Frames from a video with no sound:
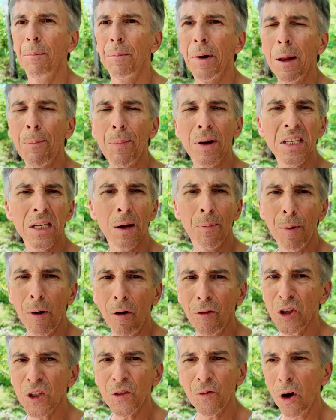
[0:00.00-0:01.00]
But it picks up
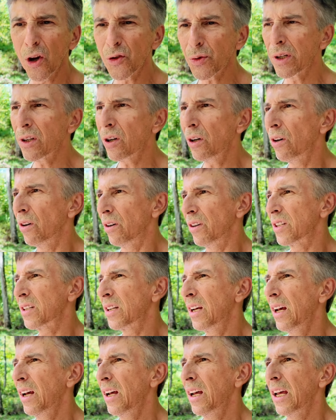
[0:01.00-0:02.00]
all these false returns.